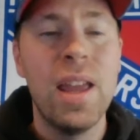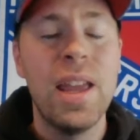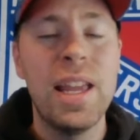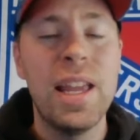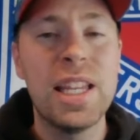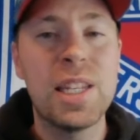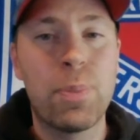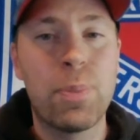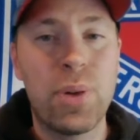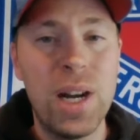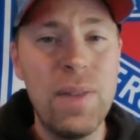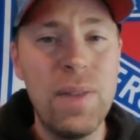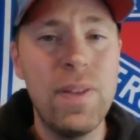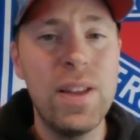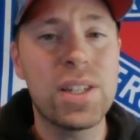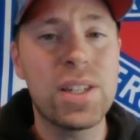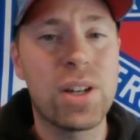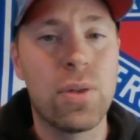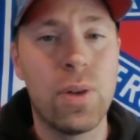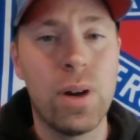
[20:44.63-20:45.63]
His
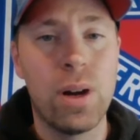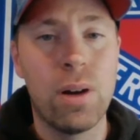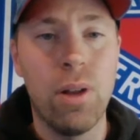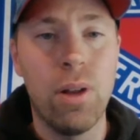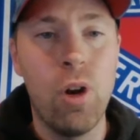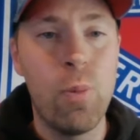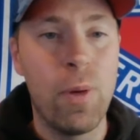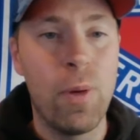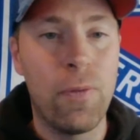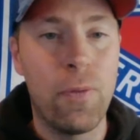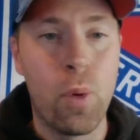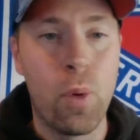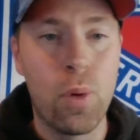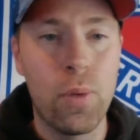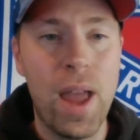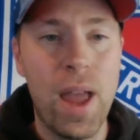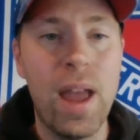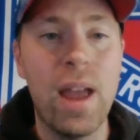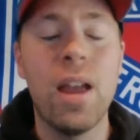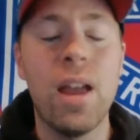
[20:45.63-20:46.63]
previous career low before
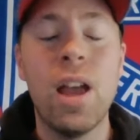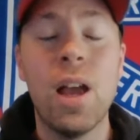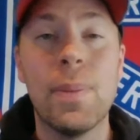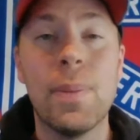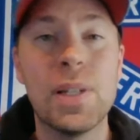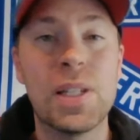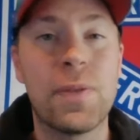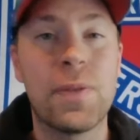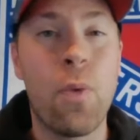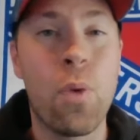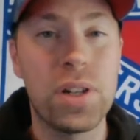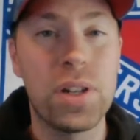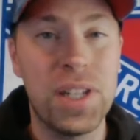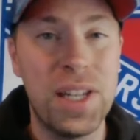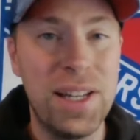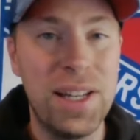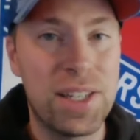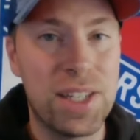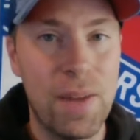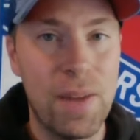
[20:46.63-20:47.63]
that was
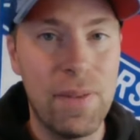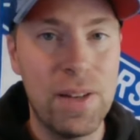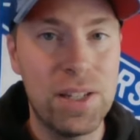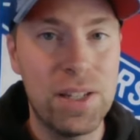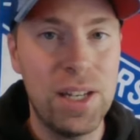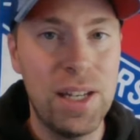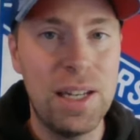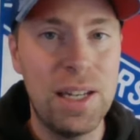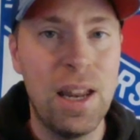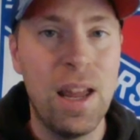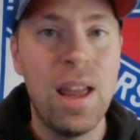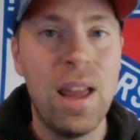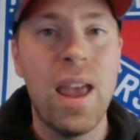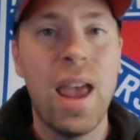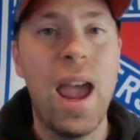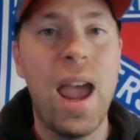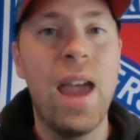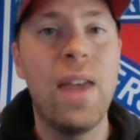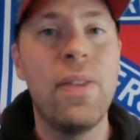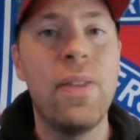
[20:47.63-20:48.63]
14-17,
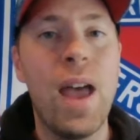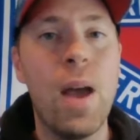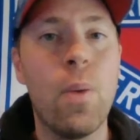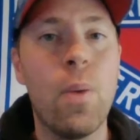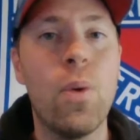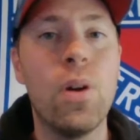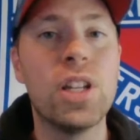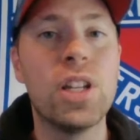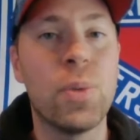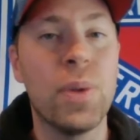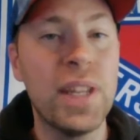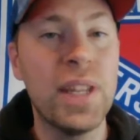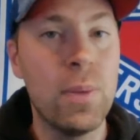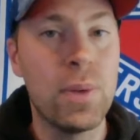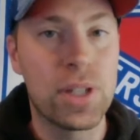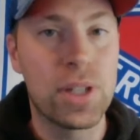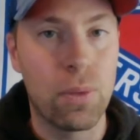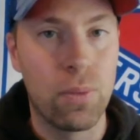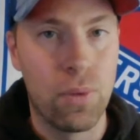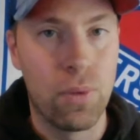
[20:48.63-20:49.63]
and that was when he
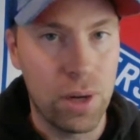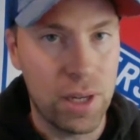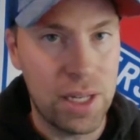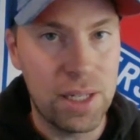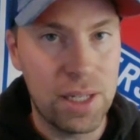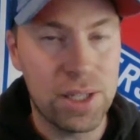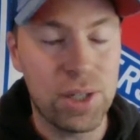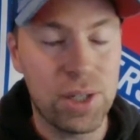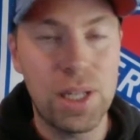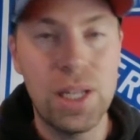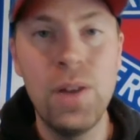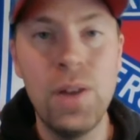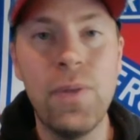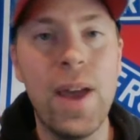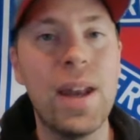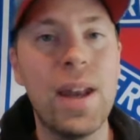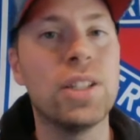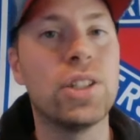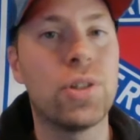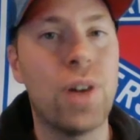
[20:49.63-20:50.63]
was a rookie. So you've
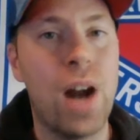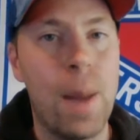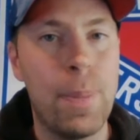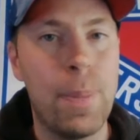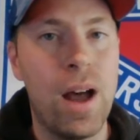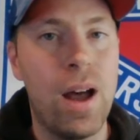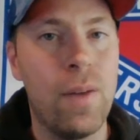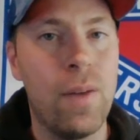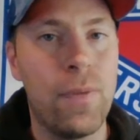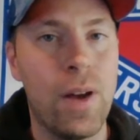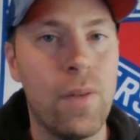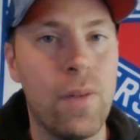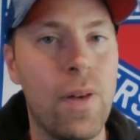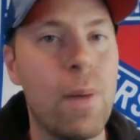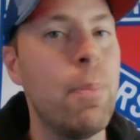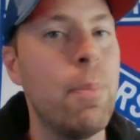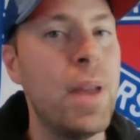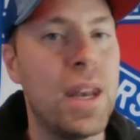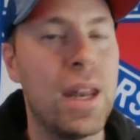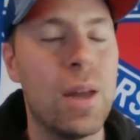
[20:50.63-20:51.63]
had a drop-off of a
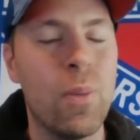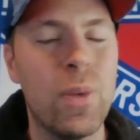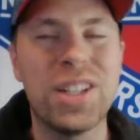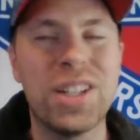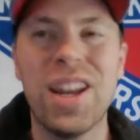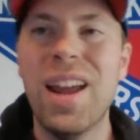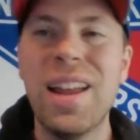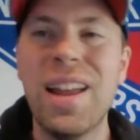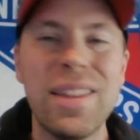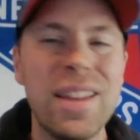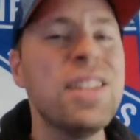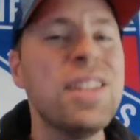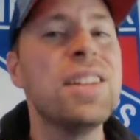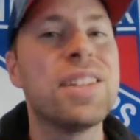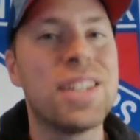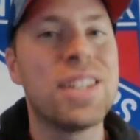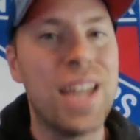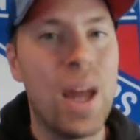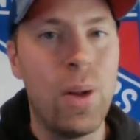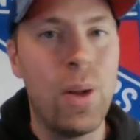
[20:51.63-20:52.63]
minute, which doesn't
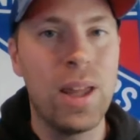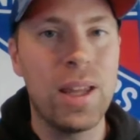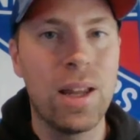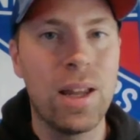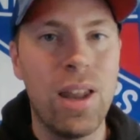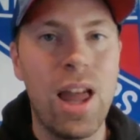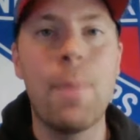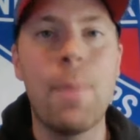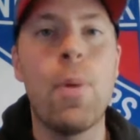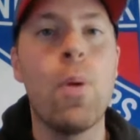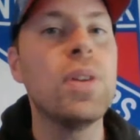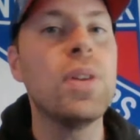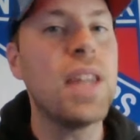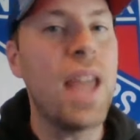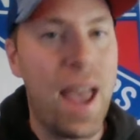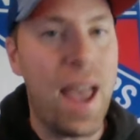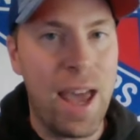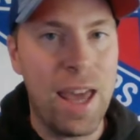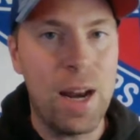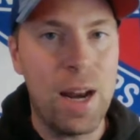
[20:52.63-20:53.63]
sound like a lot, but when you
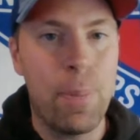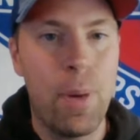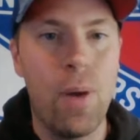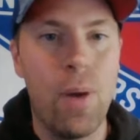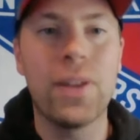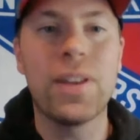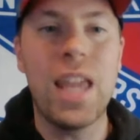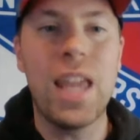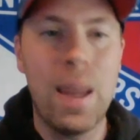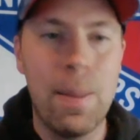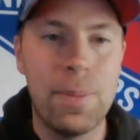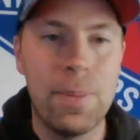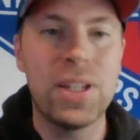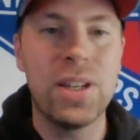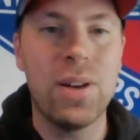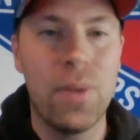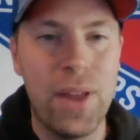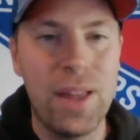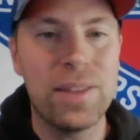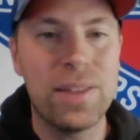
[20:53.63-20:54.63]
add up all the games, you
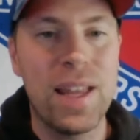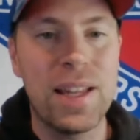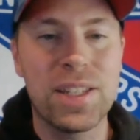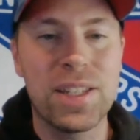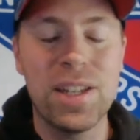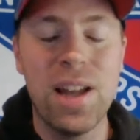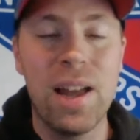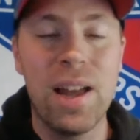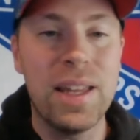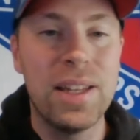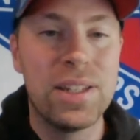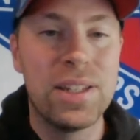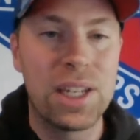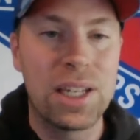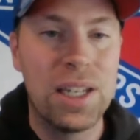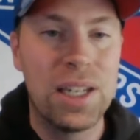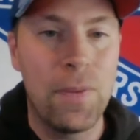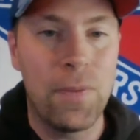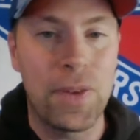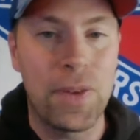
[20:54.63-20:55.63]
know, that's not
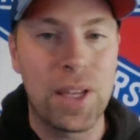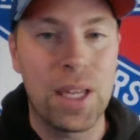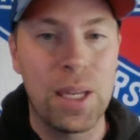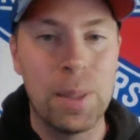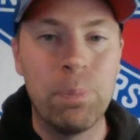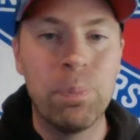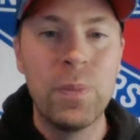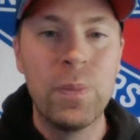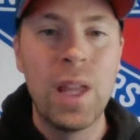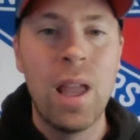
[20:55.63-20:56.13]
insignificant.